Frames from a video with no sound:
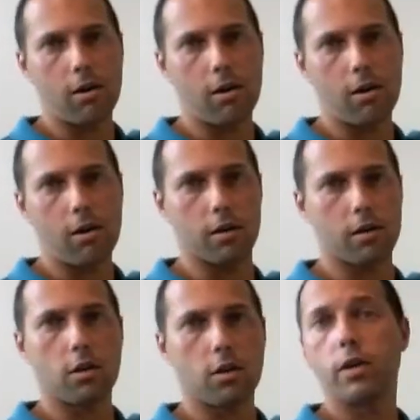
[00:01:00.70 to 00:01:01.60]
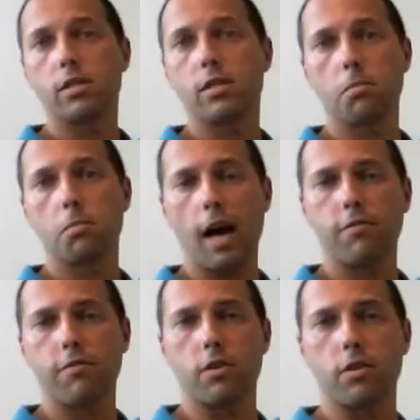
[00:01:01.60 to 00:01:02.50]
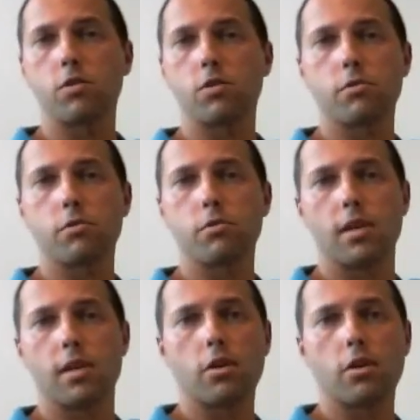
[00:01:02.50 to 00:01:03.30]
alpha, the Greek symbol alpha, which represents your